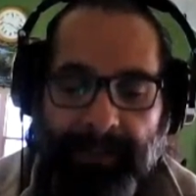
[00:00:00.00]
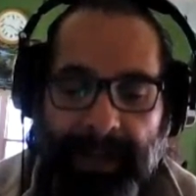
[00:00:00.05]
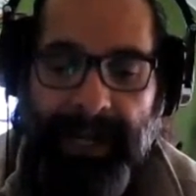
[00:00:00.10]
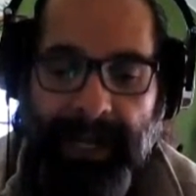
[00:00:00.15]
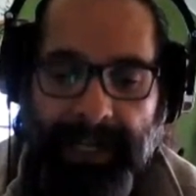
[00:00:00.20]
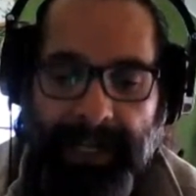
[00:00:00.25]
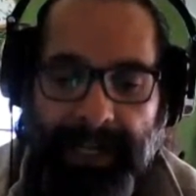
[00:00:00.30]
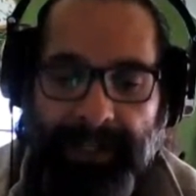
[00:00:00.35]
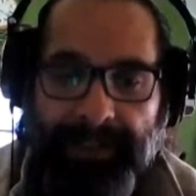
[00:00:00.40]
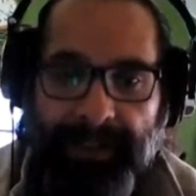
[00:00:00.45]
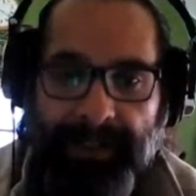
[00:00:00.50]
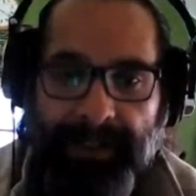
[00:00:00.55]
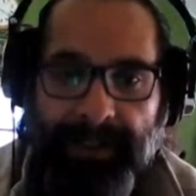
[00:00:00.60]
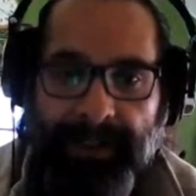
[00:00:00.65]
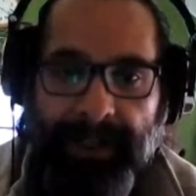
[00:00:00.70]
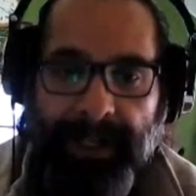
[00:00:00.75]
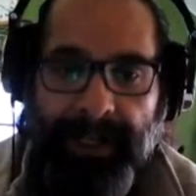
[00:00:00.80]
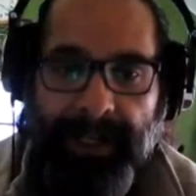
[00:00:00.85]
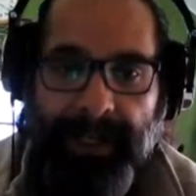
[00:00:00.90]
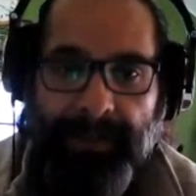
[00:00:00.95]
behind
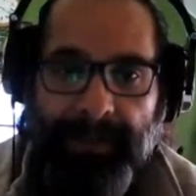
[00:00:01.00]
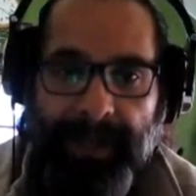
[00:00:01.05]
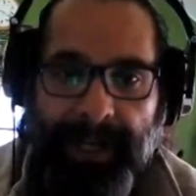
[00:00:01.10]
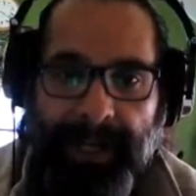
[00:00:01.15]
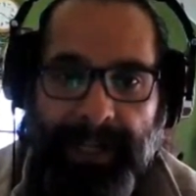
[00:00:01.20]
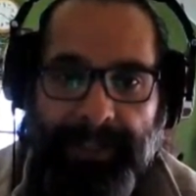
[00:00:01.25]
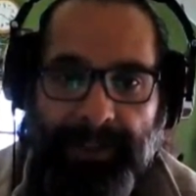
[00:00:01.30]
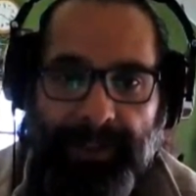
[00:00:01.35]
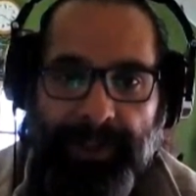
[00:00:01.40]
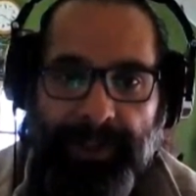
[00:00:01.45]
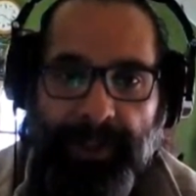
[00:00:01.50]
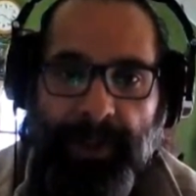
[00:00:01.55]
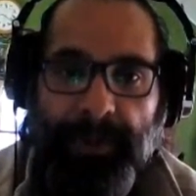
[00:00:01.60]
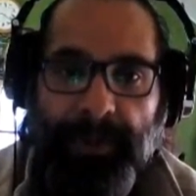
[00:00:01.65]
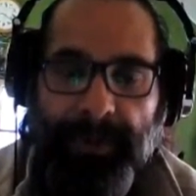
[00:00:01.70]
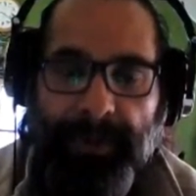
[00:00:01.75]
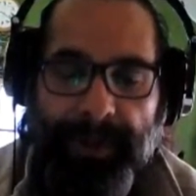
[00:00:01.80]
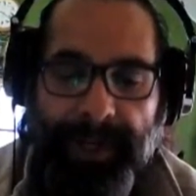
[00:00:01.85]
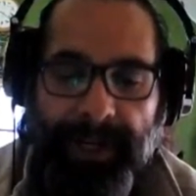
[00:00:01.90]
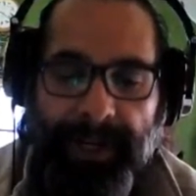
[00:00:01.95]
your
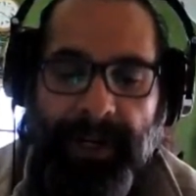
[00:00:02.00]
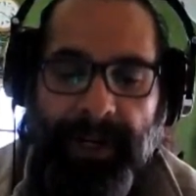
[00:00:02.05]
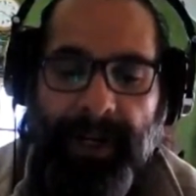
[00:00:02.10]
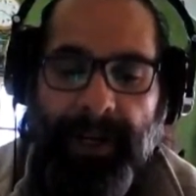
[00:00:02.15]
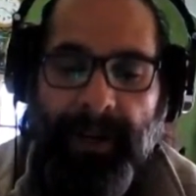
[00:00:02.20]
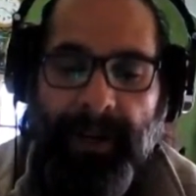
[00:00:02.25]
shoulder there.